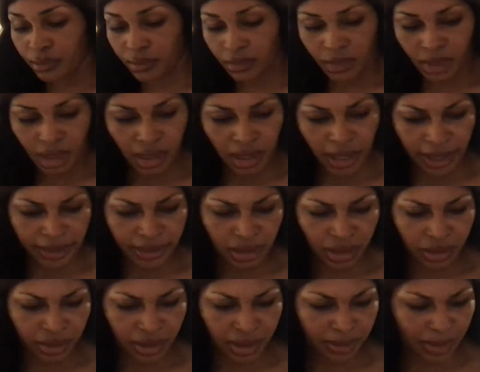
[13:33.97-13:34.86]
Yeah, I
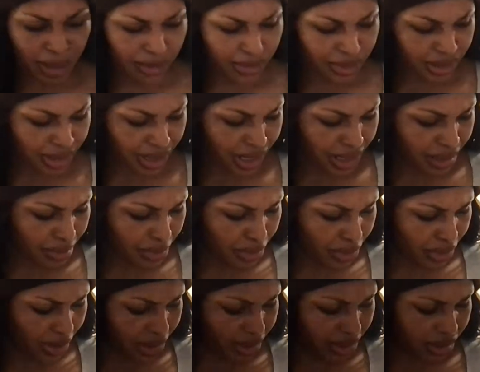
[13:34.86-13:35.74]
told him, I was like,
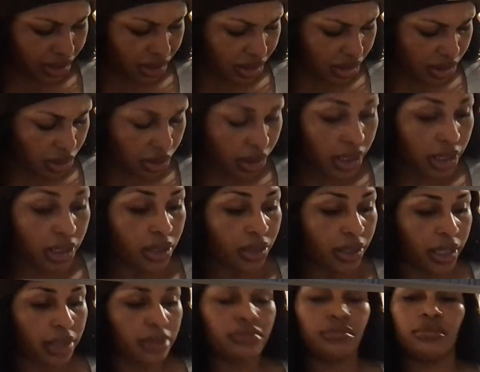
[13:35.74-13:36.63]
boy, don't. So then,
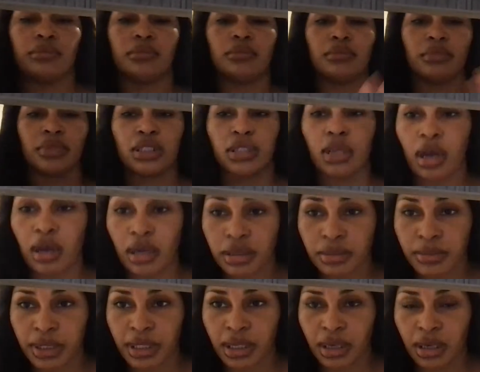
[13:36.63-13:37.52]
okay, she calls
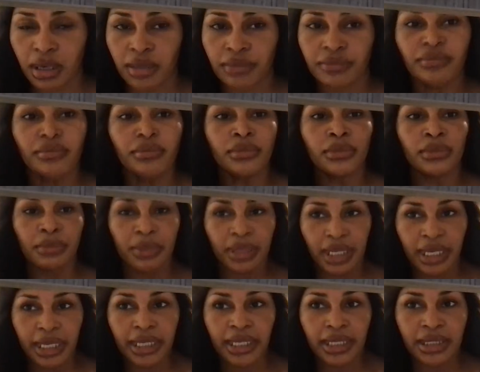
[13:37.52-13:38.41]
me, y'all,
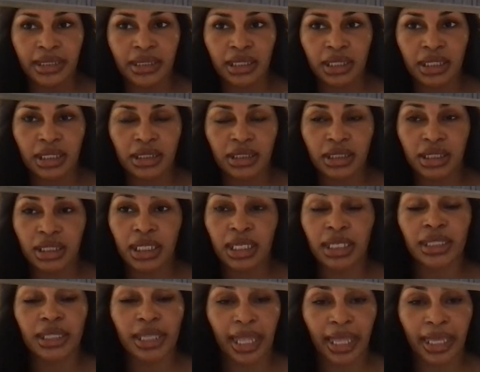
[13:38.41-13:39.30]
because she
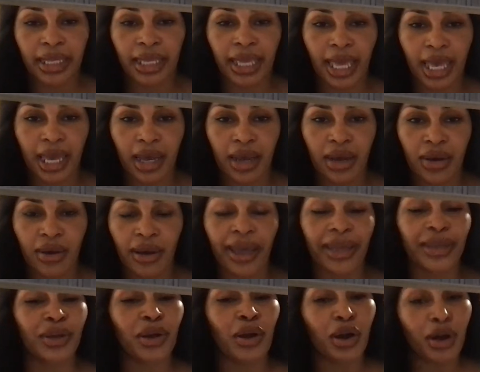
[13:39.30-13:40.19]
didn't like how I
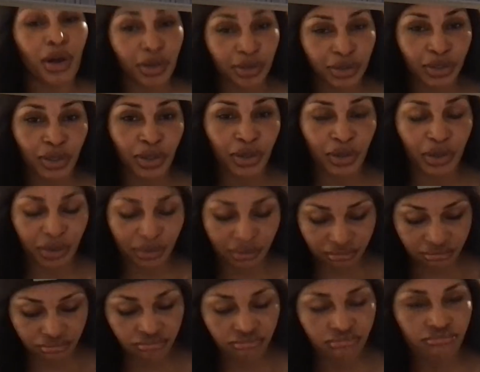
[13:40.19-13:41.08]
called her.
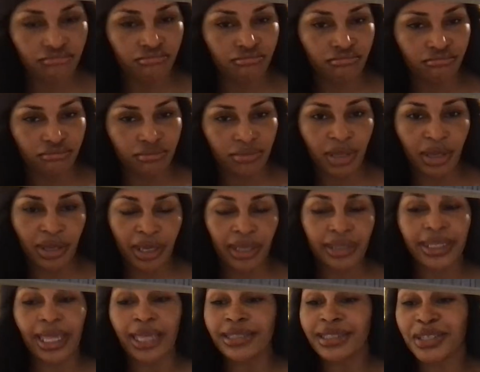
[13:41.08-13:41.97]
Okay,
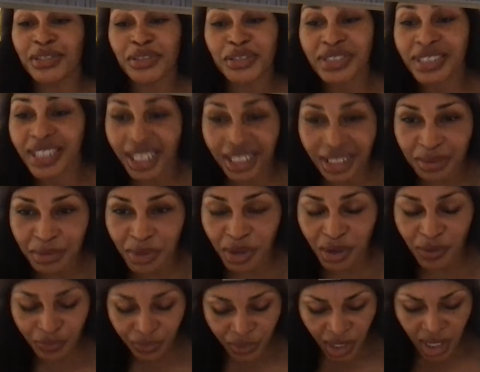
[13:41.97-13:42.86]
that's
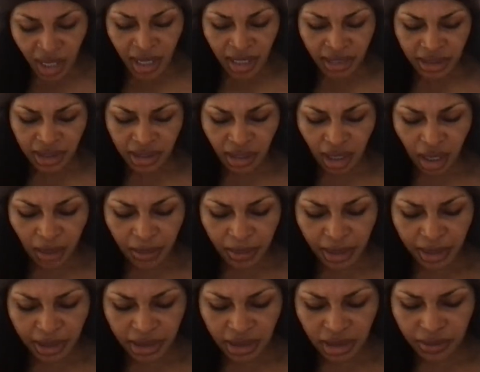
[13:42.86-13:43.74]
understandable. She called me
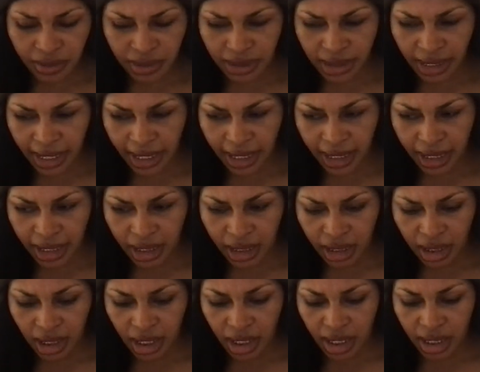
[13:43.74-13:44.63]
and she was like,
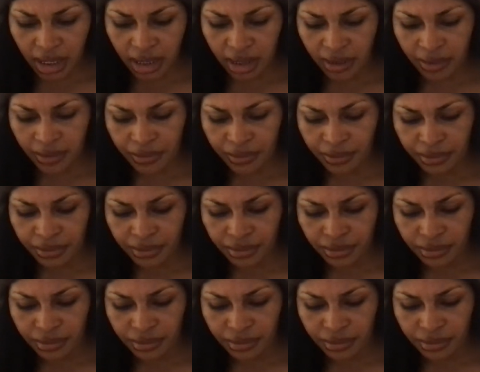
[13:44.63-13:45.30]
hey,